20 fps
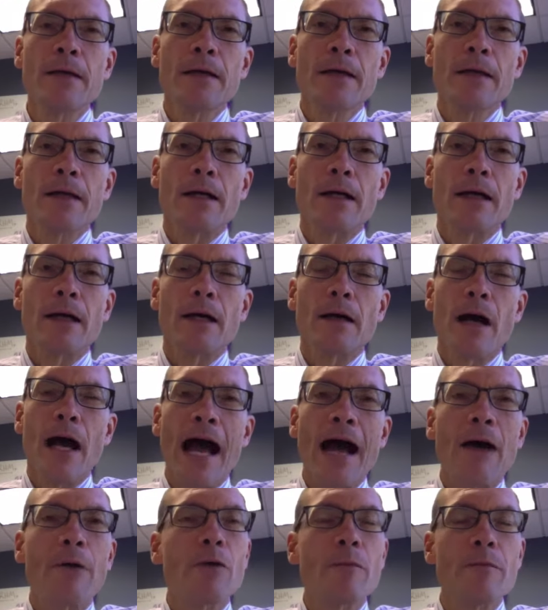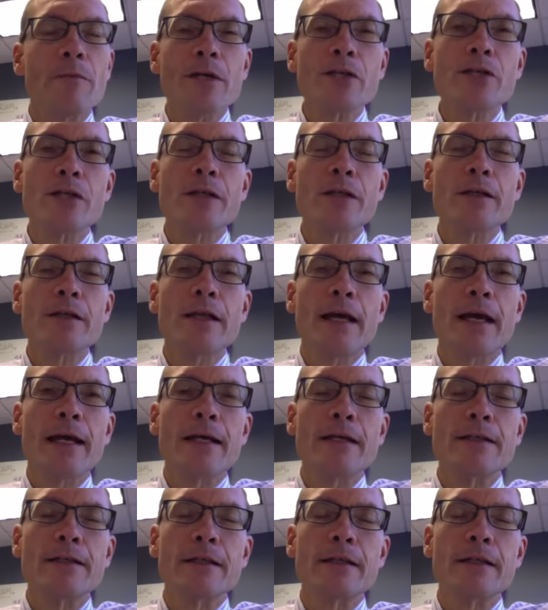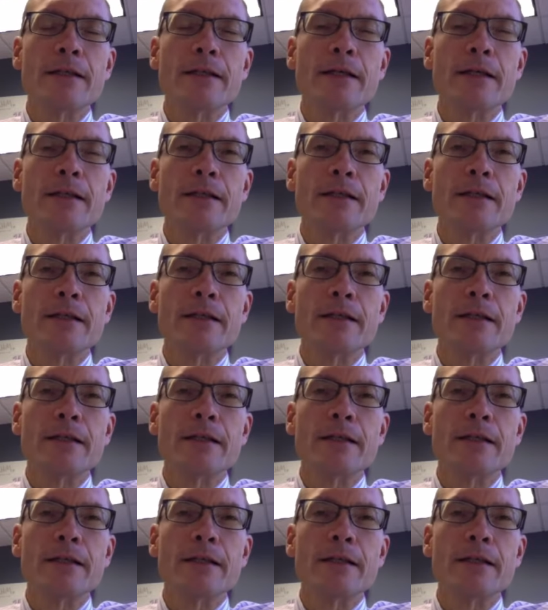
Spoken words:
Our mission as a